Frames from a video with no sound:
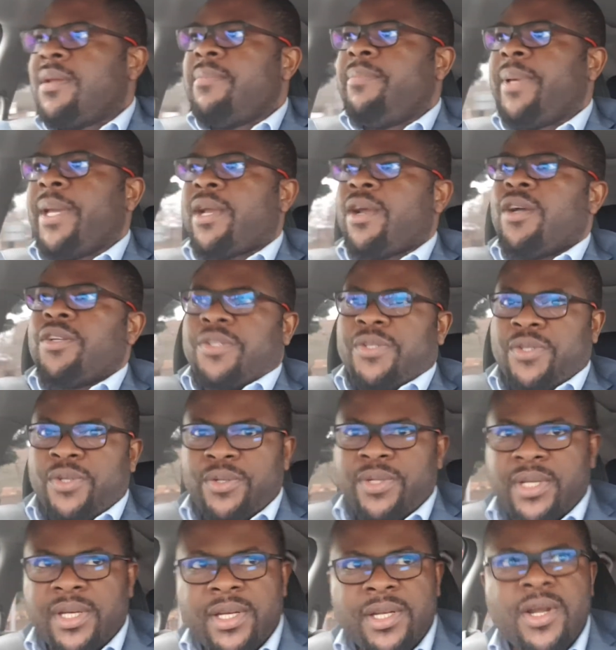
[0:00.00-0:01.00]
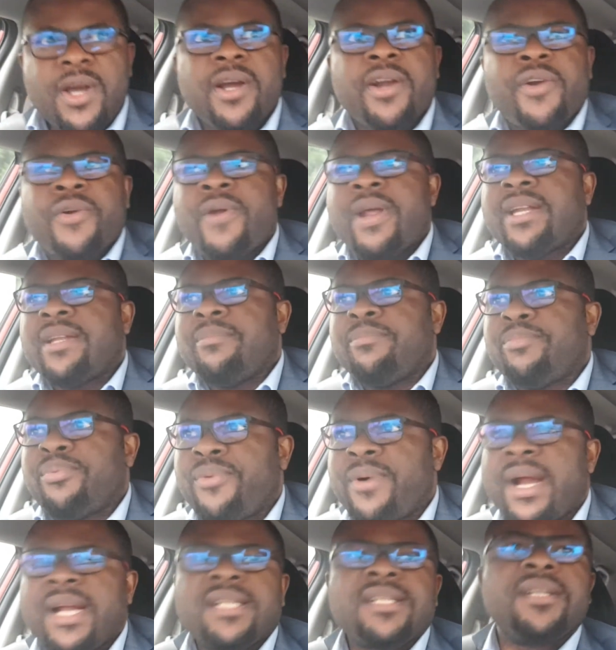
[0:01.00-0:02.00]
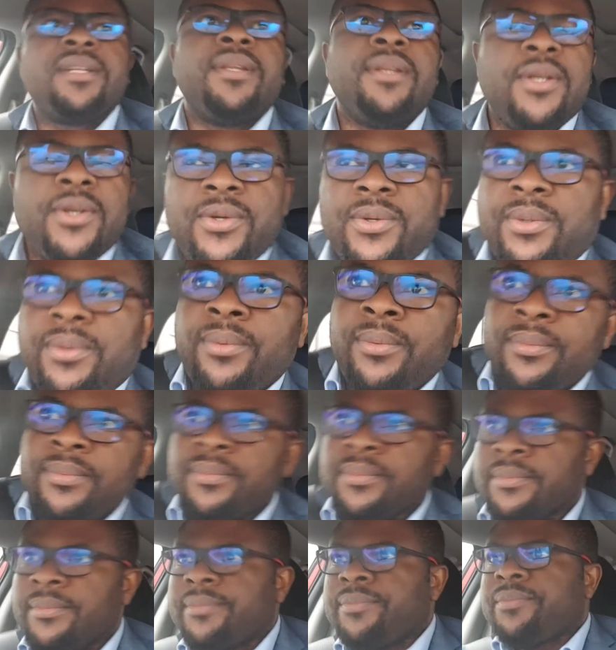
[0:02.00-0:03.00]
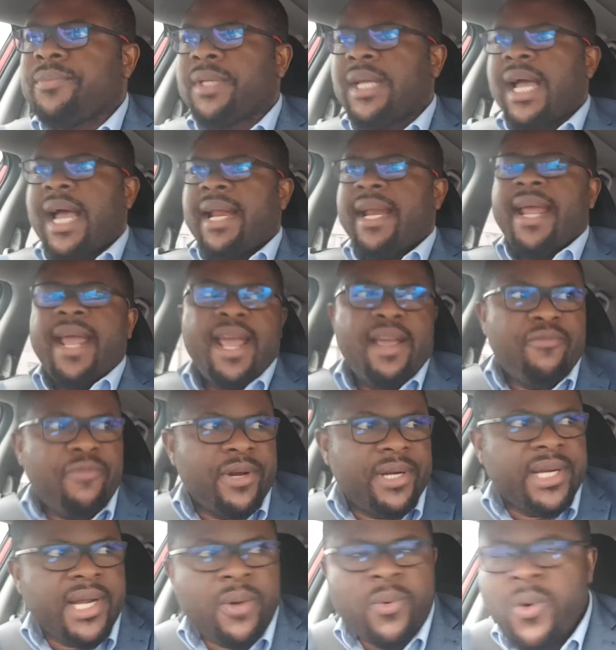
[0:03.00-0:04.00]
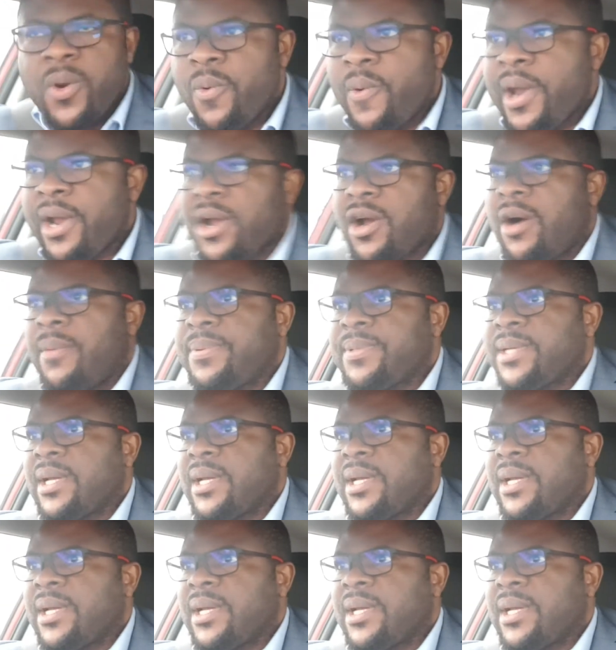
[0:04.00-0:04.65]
because you did not create the breath in you. And every day we wake up is